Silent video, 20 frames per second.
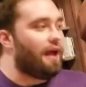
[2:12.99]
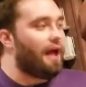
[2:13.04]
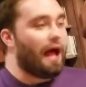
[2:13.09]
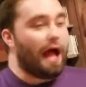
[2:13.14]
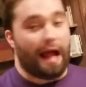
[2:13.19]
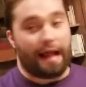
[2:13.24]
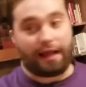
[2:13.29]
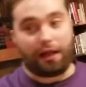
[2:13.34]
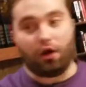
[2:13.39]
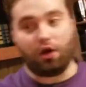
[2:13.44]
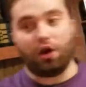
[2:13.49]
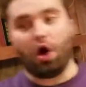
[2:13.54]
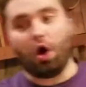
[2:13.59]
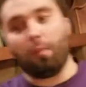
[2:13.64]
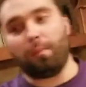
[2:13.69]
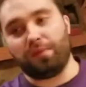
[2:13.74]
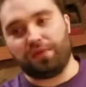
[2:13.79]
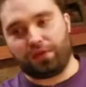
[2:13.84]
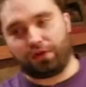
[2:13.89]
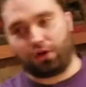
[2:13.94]
I go to
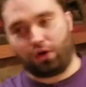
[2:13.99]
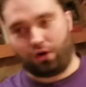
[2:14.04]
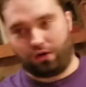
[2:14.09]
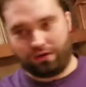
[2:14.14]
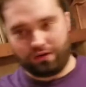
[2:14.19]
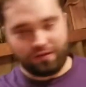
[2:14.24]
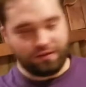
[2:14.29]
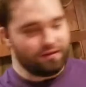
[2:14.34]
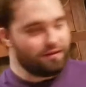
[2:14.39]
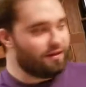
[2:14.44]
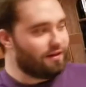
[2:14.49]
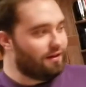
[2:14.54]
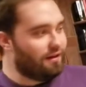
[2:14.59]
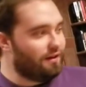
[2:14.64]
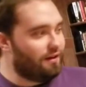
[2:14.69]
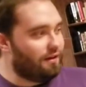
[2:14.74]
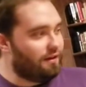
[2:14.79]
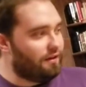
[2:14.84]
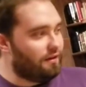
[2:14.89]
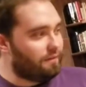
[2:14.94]
open the curtain,
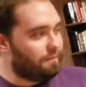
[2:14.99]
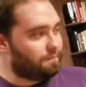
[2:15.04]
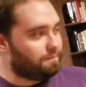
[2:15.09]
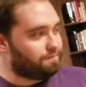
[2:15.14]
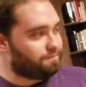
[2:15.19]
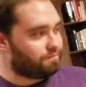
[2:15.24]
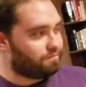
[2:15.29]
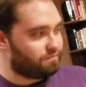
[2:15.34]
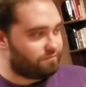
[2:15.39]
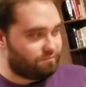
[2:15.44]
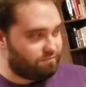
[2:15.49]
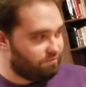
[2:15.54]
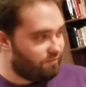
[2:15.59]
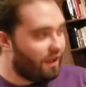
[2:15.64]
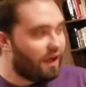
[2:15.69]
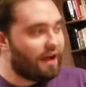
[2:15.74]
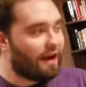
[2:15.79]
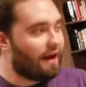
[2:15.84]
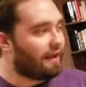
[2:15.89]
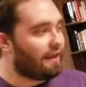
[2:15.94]

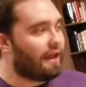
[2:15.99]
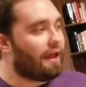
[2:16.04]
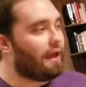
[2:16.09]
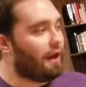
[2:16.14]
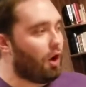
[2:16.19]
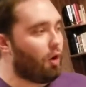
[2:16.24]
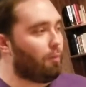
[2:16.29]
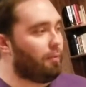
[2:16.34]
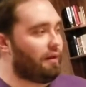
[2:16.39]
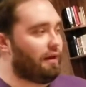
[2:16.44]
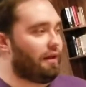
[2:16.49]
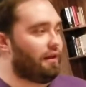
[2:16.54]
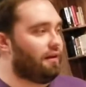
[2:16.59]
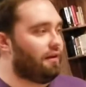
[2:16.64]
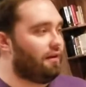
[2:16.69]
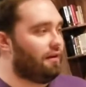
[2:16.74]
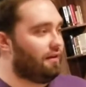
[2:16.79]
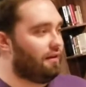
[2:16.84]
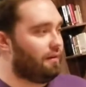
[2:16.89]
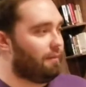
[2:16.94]
and I can't open it.
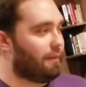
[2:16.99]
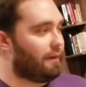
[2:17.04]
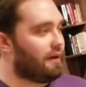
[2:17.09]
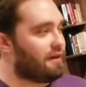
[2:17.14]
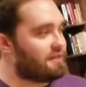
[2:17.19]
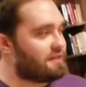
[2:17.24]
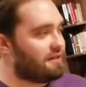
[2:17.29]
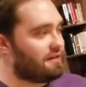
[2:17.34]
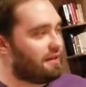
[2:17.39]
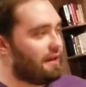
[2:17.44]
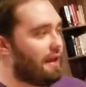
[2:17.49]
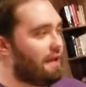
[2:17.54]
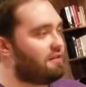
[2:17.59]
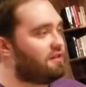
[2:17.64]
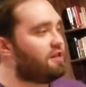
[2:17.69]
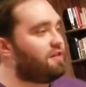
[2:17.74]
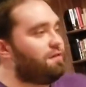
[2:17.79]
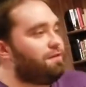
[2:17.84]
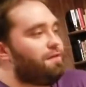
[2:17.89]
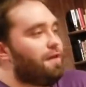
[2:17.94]
Because it
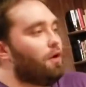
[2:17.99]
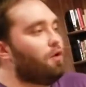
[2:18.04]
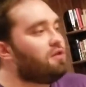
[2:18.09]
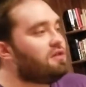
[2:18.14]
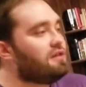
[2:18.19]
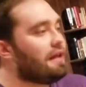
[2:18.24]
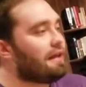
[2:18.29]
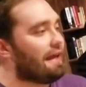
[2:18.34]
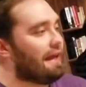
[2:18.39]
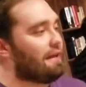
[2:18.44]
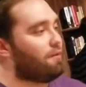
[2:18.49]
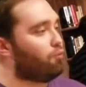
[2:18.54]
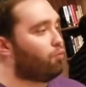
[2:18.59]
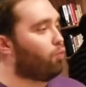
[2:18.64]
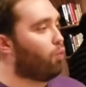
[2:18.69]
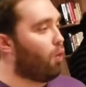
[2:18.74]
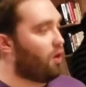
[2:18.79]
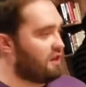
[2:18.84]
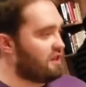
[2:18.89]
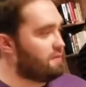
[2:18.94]
just feels like it
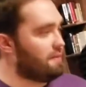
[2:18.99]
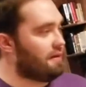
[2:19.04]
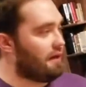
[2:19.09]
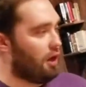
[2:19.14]
wants me to